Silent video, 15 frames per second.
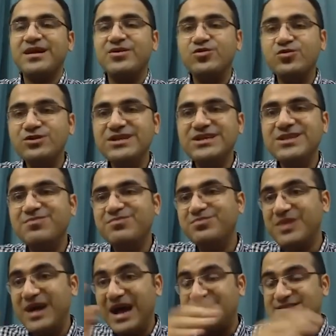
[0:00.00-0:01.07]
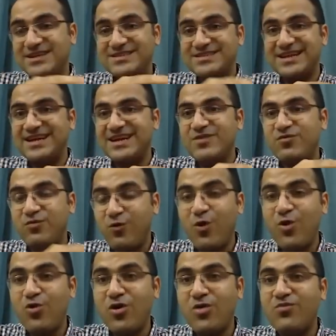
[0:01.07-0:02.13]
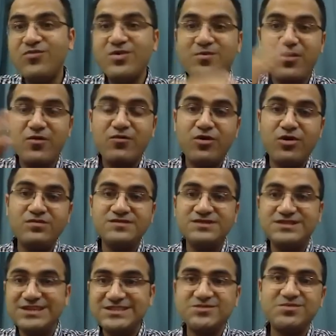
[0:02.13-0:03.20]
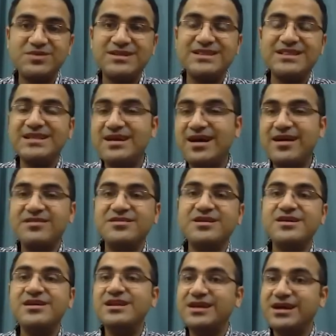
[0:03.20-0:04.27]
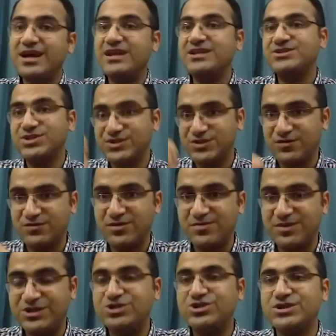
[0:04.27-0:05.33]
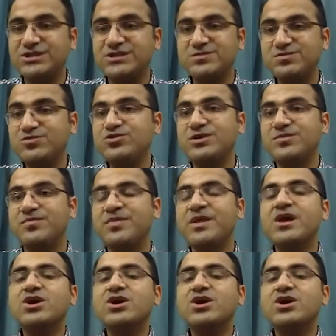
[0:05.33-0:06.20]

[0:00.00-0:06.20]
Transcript: usually the as i said in follow up we perform six monthly or yearly cultures of the patient's sputum